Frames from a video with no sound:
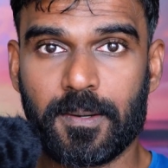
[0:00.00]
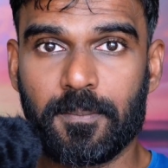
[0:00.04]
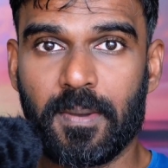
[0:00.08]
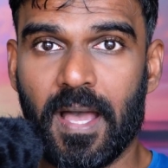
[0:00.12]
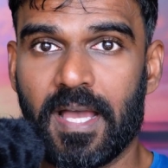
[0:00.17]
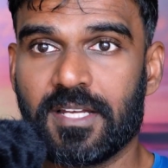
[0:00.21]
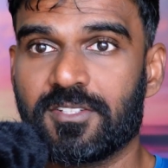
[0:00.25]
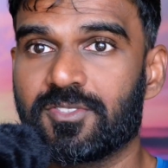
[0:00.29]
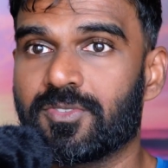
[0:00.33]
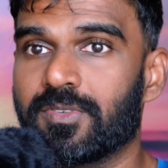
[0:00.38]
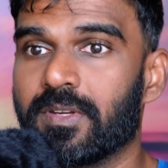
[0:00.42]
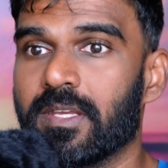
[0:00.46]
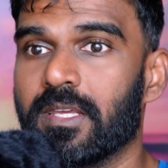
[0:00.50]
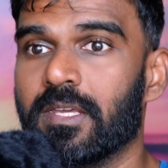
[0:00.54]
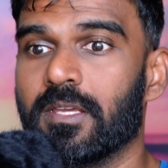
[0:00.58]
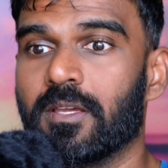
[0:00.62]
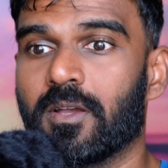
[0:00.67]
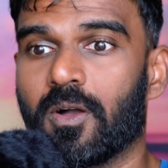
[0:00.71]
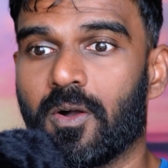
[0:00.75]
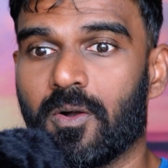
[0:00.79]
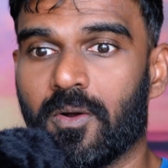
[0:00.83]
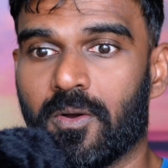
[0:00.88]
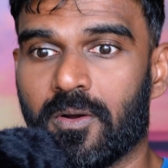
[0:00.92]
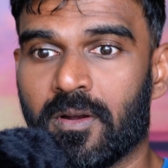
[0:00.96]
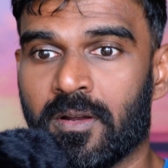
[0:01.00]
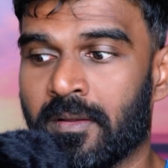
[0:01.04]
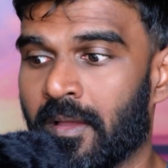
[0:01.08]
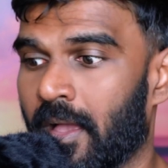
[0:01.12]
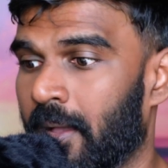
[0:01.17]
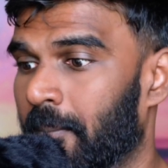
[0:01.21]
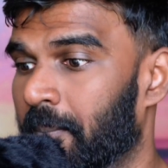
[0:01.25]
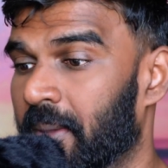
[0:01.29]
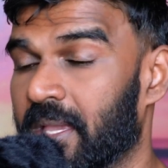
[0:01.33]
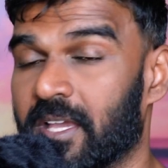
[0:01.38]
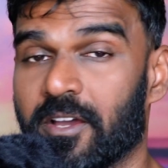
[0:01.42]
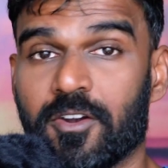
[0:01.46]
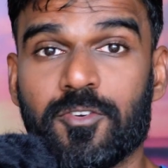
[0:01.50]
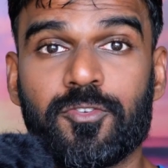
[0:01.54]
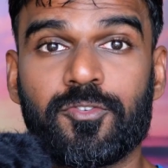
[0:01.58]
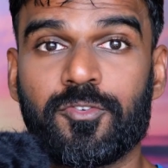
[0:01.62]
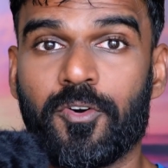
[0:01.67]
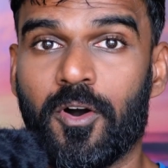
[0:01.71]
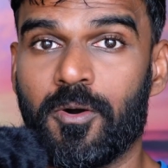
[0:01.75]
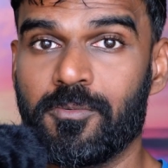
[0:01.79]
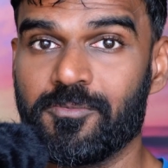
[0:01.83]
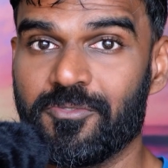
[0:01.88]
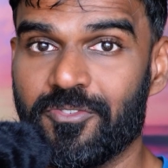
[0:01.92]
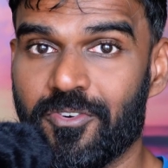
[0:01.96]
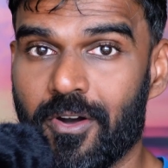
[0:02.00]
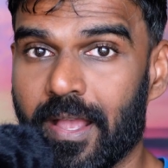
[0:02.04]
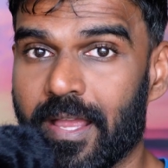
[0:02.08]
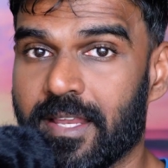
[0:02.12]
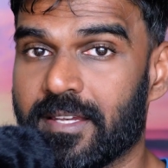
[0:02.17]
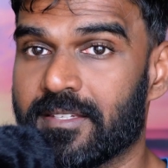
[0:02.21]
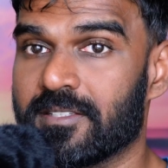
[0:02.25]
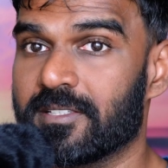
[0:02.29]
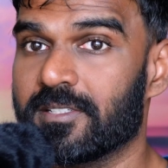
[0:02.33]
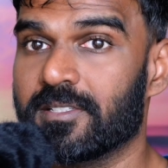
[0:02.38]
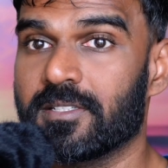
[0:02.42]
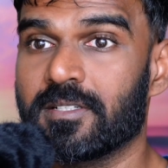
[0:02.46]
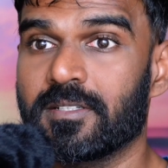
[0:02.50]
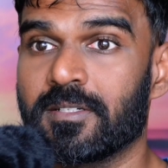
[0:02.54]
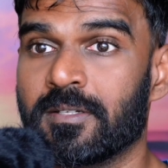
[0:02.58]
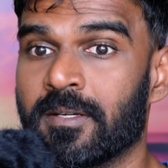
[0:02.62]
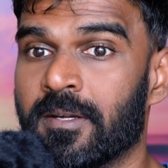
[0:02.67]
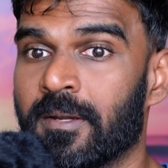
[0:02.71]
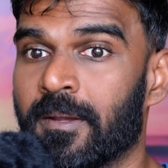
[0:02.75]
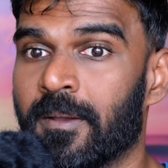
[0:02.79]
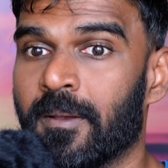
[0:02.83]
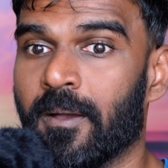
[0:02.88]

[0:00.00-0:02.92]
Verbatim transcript: battery or a bigger form factor